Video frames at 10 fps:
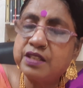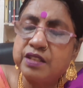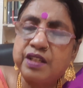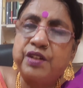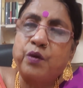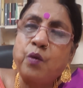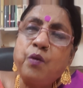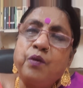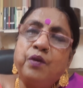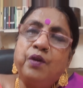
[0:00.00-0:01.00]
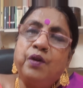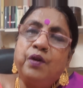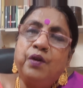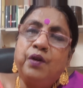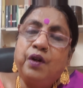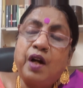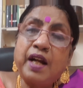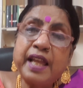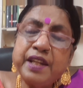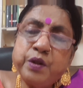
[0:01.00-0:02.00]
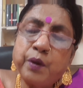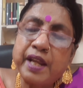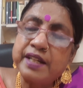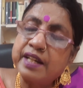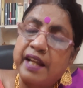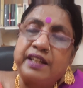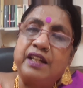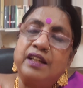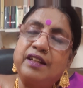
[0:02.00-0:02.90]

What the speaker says: 0, again you get 9.